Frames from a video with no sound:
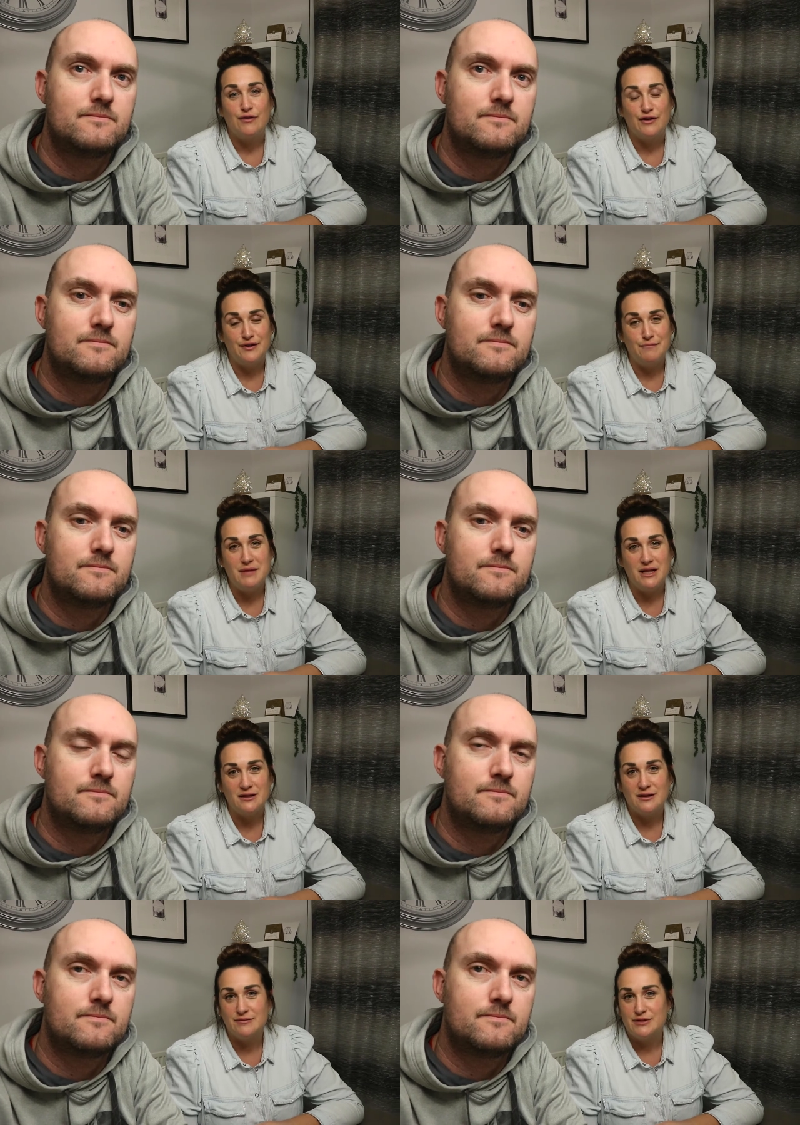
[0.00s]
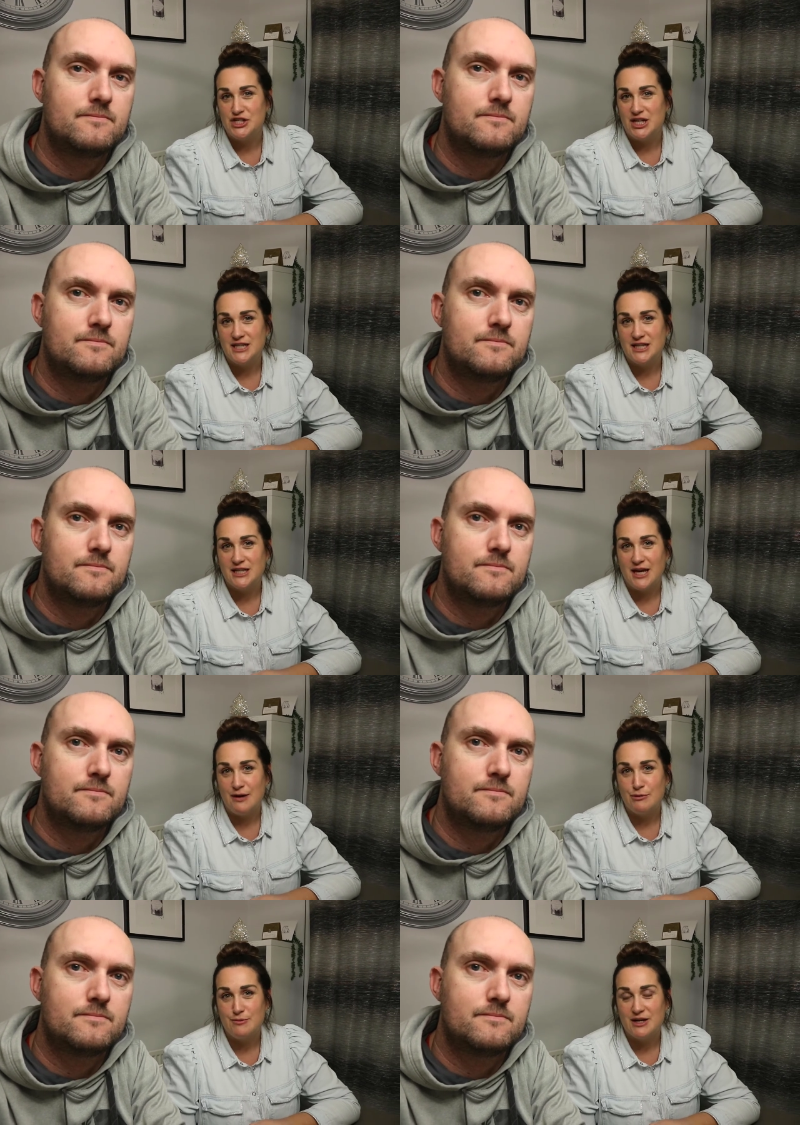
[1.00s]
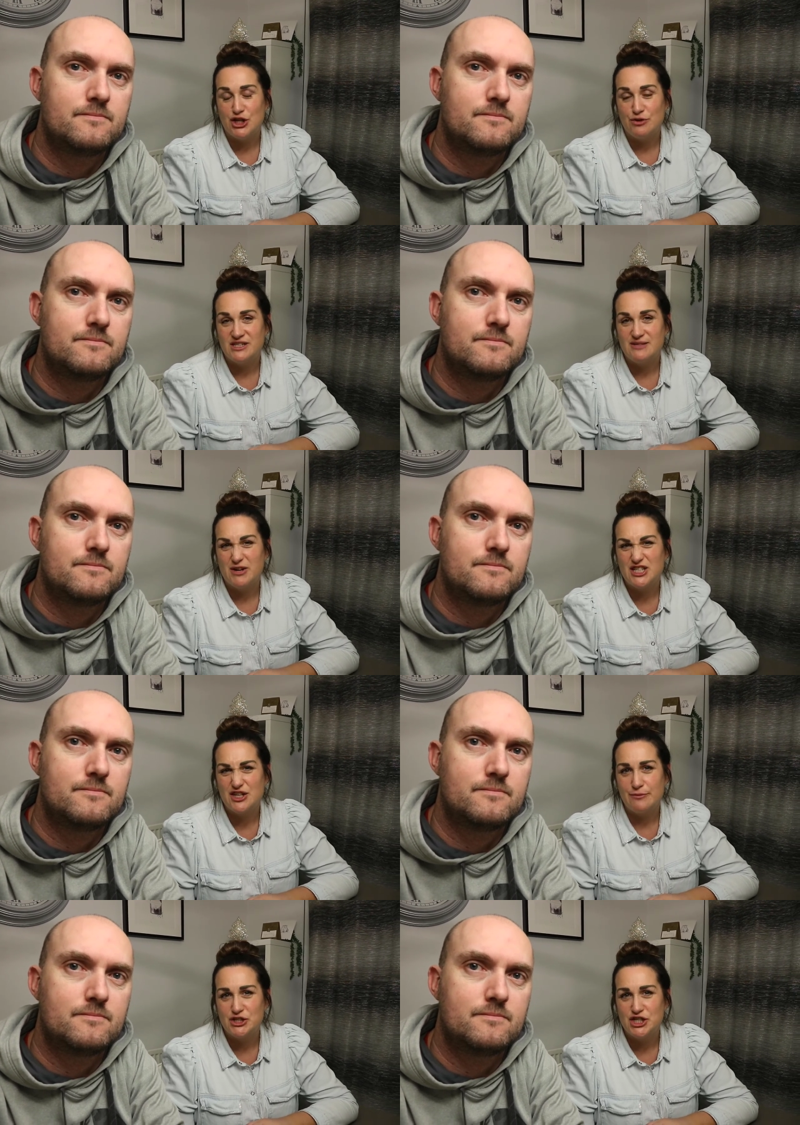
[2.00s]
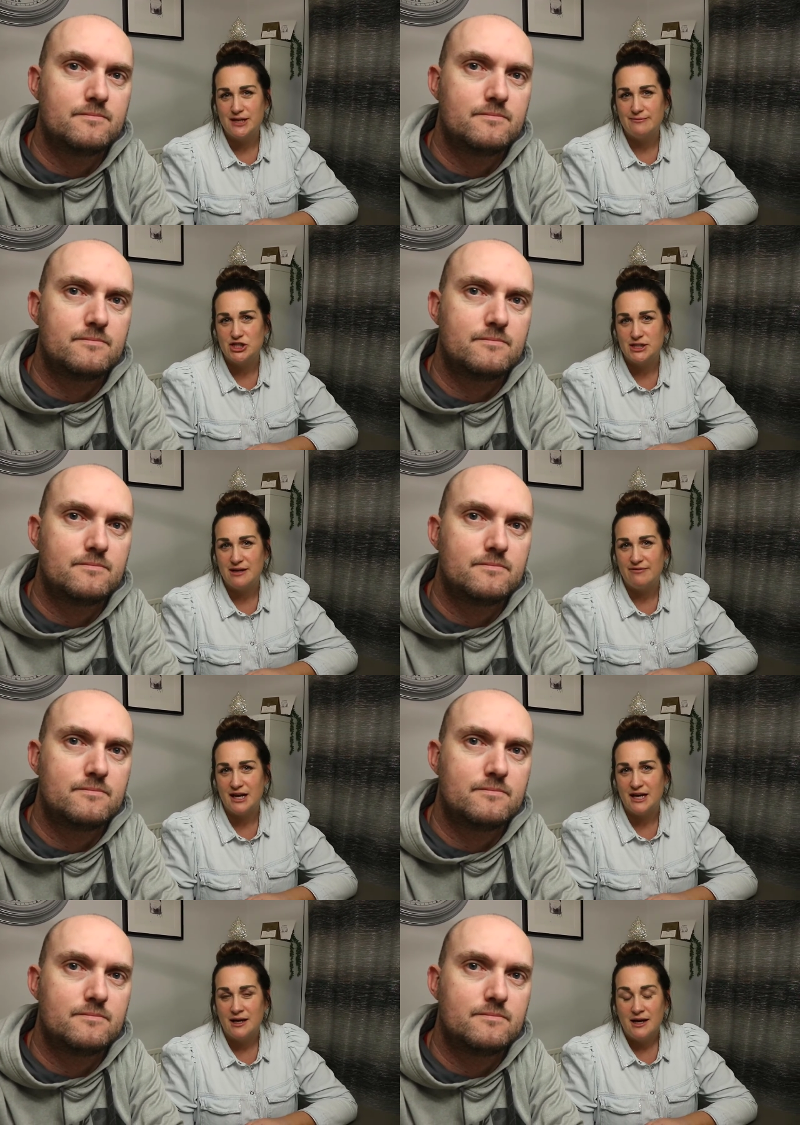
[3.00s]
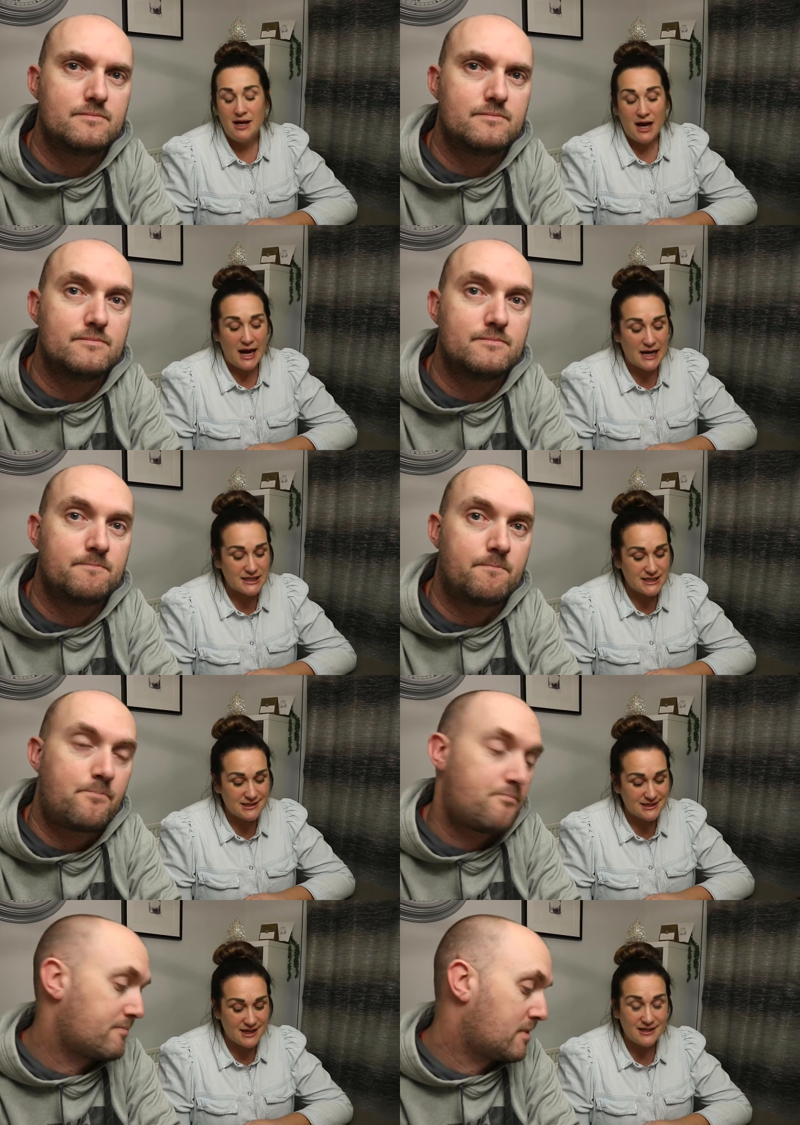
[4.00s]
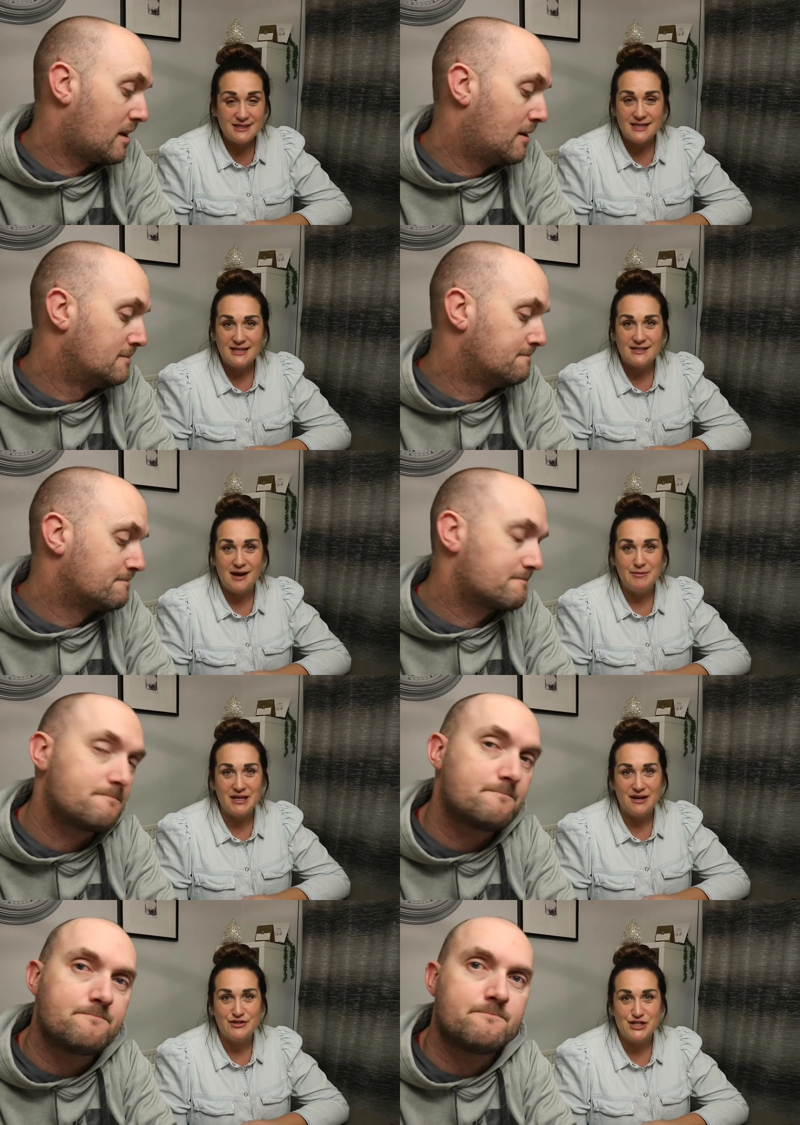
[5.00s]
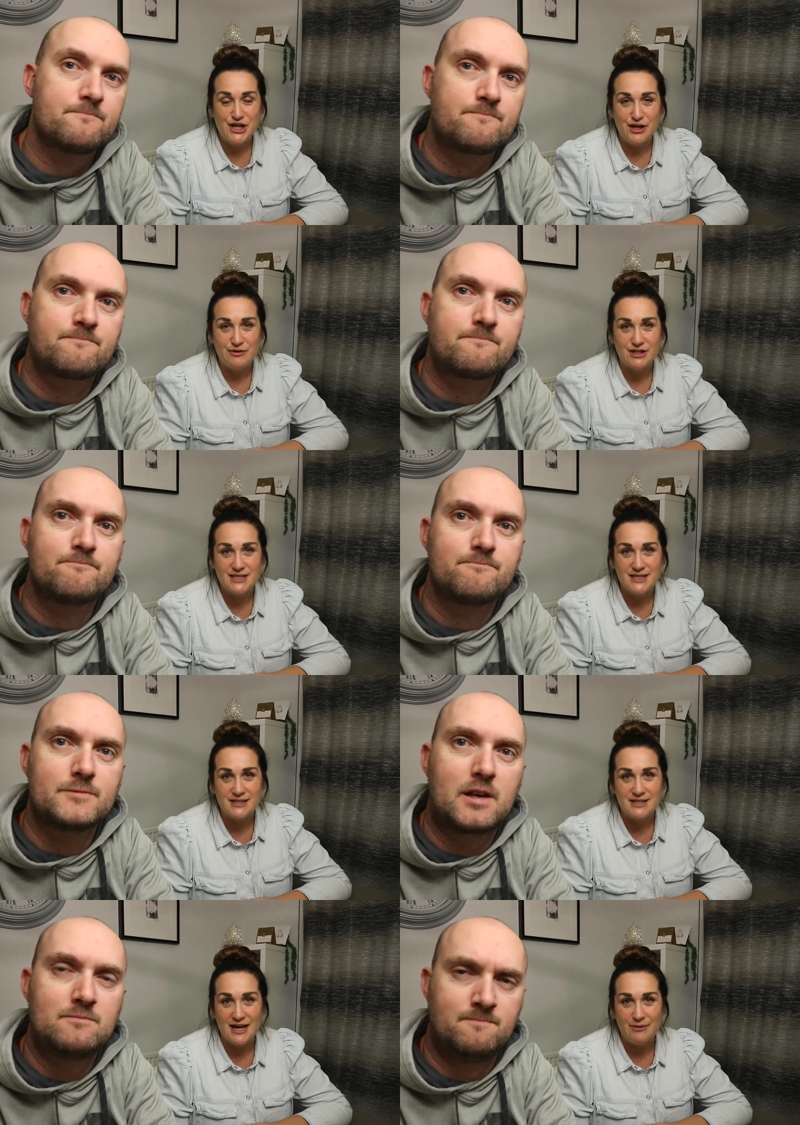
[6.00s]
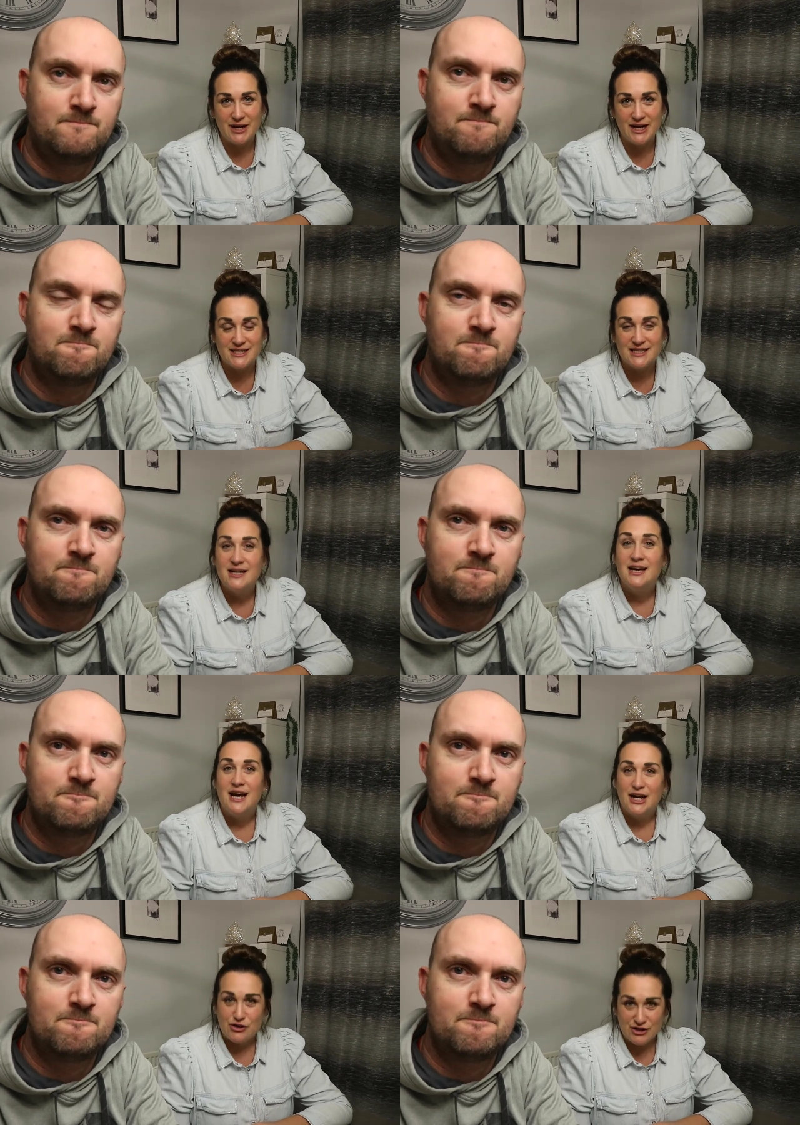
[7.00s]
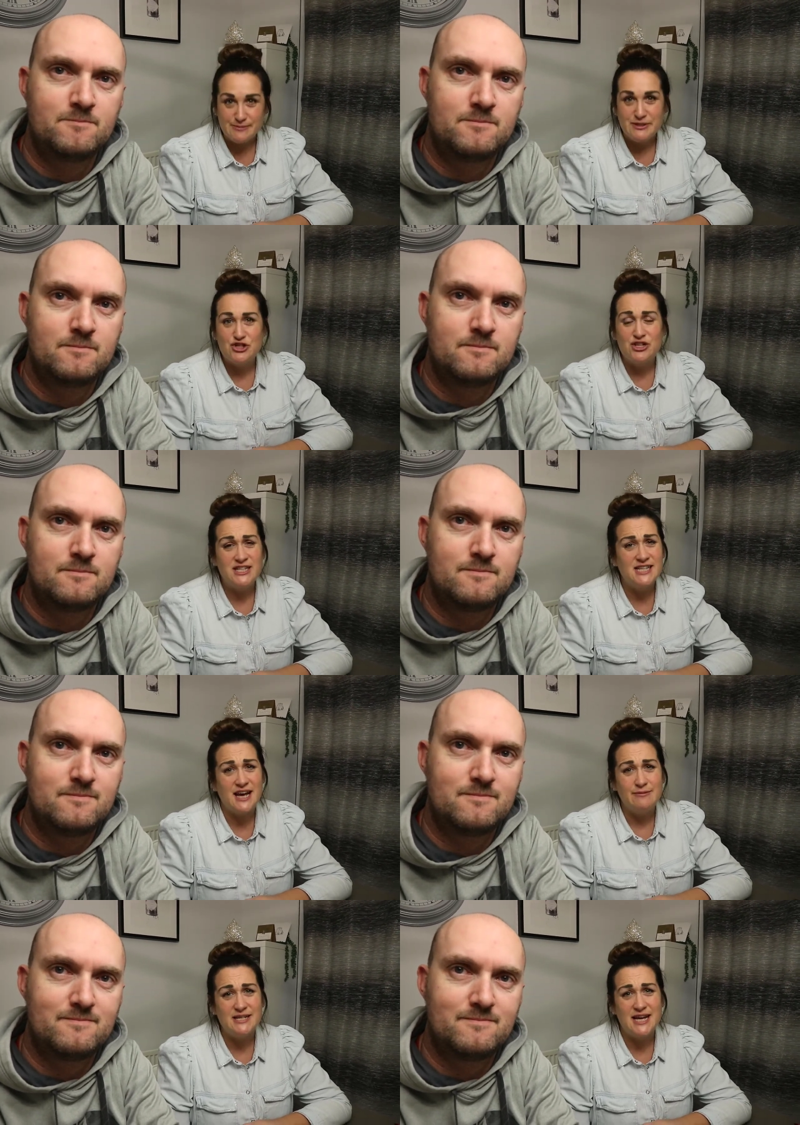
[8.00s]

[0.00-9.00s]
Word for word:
Speaker 1: frothy milk machine thing that came with my new Nespresso machine, which is lovely. And it's uh, it's that time of the afternoon on a Sunday when mm. it's mm-hmm. Christmas treat time